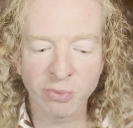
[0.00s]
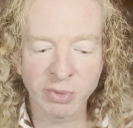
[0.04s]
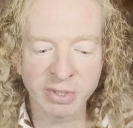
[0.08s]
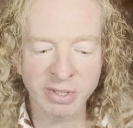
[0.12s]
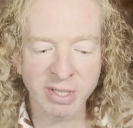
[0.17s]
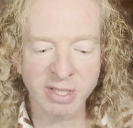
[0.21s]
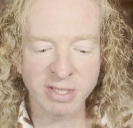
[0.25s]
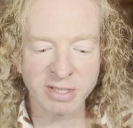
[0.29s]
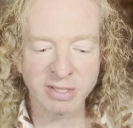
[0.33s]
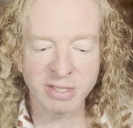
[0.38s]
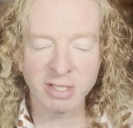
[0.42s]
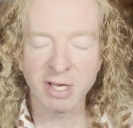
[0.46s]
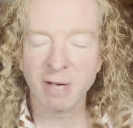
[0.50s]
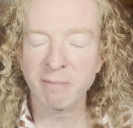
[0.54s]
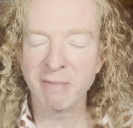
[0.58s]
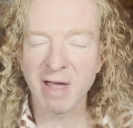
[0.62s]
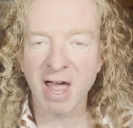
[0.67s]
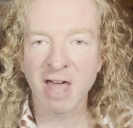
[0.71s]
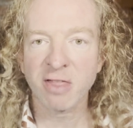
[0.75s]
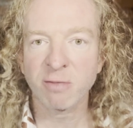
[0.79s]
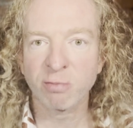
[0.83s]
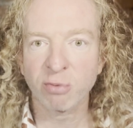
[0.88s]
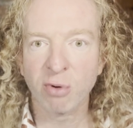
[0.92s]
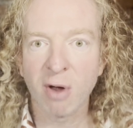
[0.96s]
when they see a
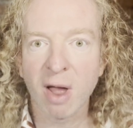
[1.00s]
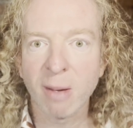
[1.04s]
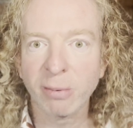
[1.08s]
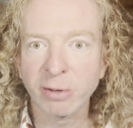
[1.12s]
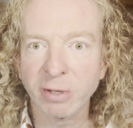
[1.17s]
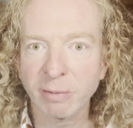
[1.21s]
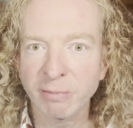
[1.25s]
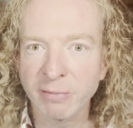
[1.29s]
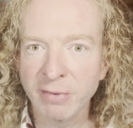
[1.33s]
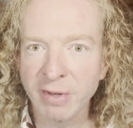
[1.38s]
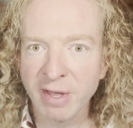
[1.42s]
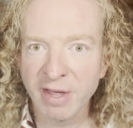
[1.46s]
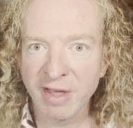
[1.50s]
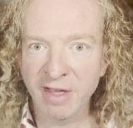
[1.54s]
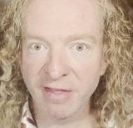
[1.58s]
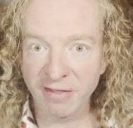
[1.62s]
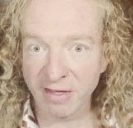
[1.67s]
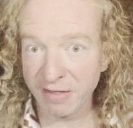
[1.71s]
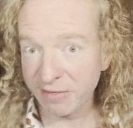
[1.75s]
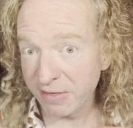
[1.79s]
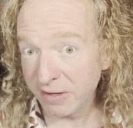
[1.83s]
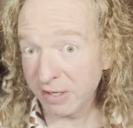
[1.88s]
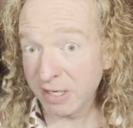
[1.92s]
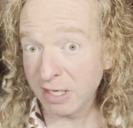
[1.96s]
math problem, they
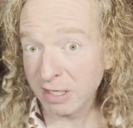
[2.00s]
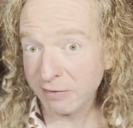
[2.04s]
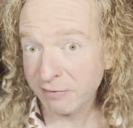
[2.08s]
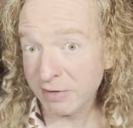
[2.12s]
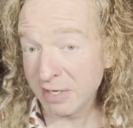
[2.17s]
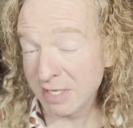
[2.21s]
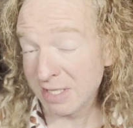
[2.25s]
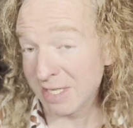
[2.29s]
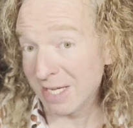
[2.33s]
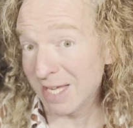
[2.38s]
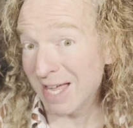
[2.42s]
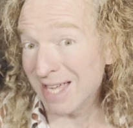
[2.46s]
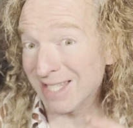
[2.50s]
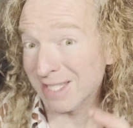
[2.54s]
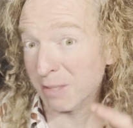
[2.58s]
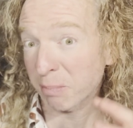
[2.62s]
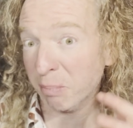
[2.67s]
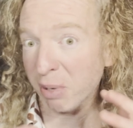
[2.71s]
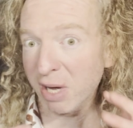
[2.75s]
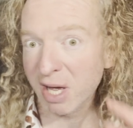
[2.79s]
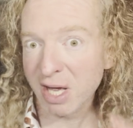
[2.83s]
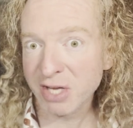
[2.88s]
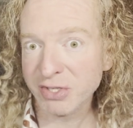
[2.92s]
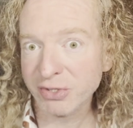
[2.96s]
think of it as a
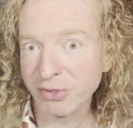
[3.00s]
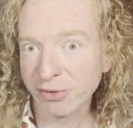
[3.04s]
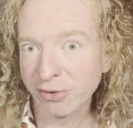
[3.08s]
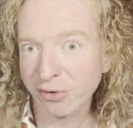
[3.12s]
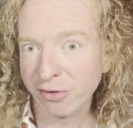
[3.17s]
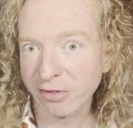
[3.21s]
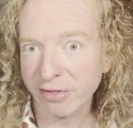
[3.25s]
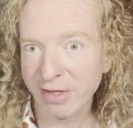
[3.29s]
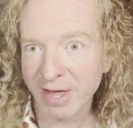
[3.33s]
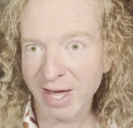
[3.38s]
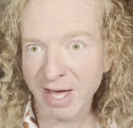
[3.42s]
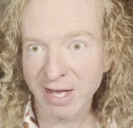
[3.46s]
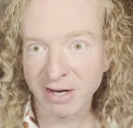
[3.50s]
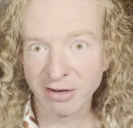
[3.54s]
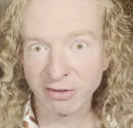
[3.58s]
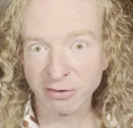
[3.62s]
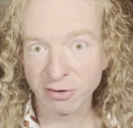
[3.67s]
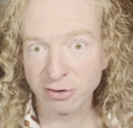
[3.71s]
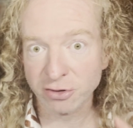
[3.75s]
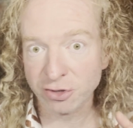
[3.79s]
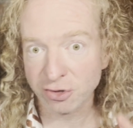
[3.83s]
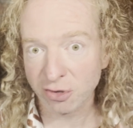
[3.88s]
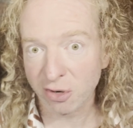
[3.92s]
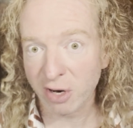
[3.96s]
puzzle that
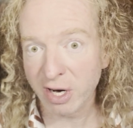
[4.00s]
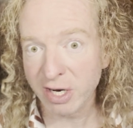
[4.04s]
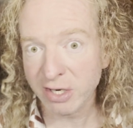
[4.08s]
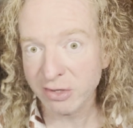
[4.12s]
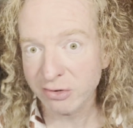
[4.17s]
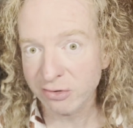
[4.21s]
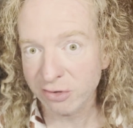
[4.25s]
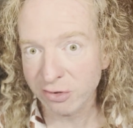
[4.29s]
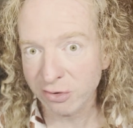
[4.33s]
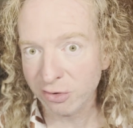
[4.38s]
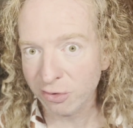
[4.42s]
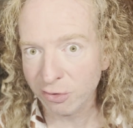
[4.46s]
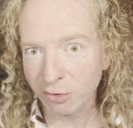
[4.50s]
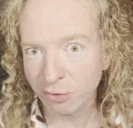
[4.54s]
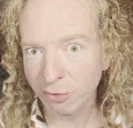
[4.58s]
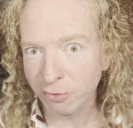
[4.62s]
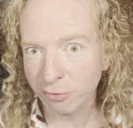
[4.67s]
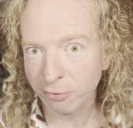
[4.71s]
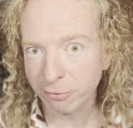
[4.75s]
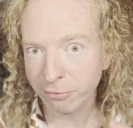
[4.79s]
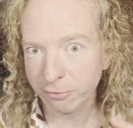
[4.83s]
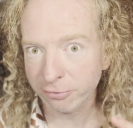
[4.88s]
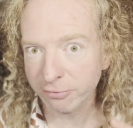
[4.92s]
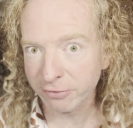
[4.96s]
they're trying to
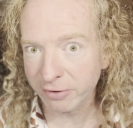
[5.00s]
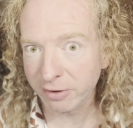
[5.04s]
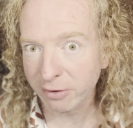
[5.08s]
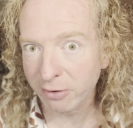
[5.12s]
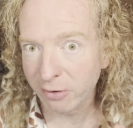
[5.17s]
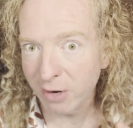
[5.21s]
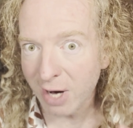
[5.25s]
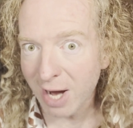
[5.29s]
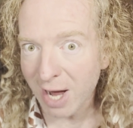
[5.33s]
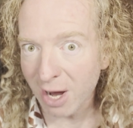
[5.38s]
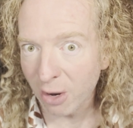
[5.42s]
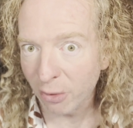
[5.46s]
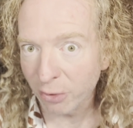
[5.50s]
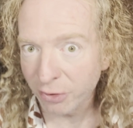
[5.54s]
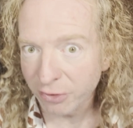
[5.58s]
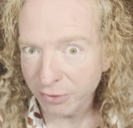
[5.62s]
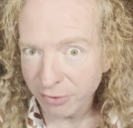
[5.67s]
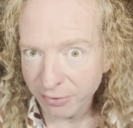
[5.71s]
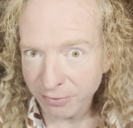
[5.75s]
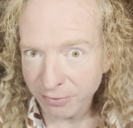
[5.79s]
figure out.